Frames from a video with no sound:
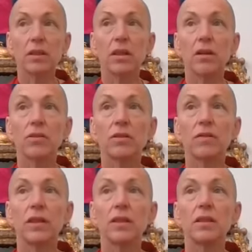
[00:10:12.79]

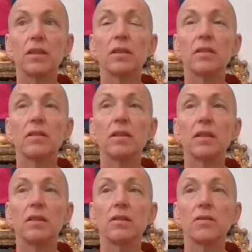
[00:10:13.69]
cultivating this
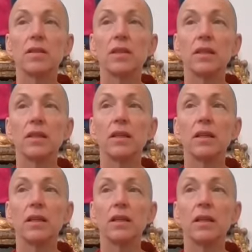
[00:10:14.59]
sense of sending